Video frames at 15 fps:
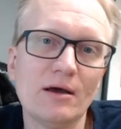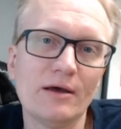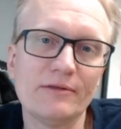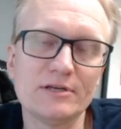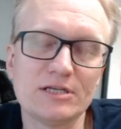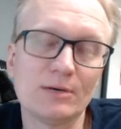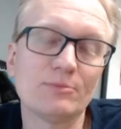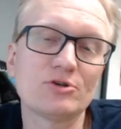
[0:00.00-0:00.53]
the
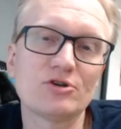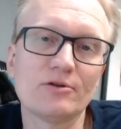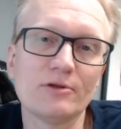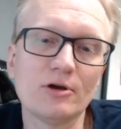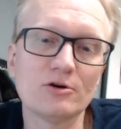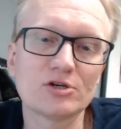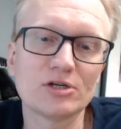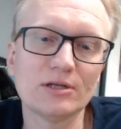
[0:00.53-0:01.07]
temperature of the
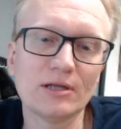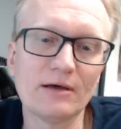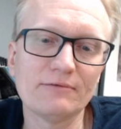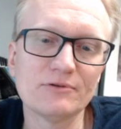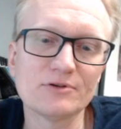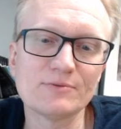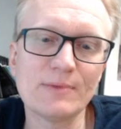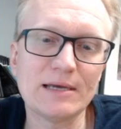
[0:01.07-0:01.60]
ocean
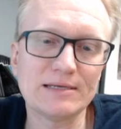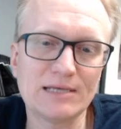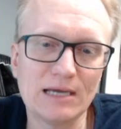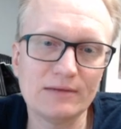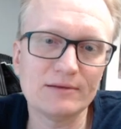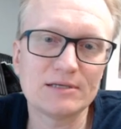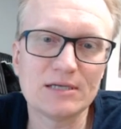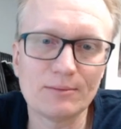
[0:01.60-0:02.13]
levels
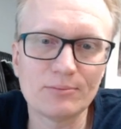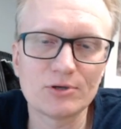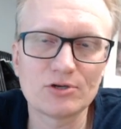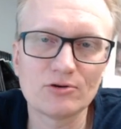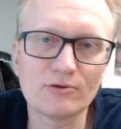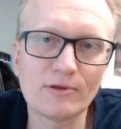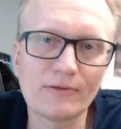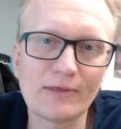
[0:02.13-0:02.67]
maintain the
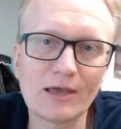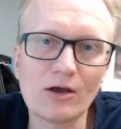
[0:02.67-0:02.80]
temperature that they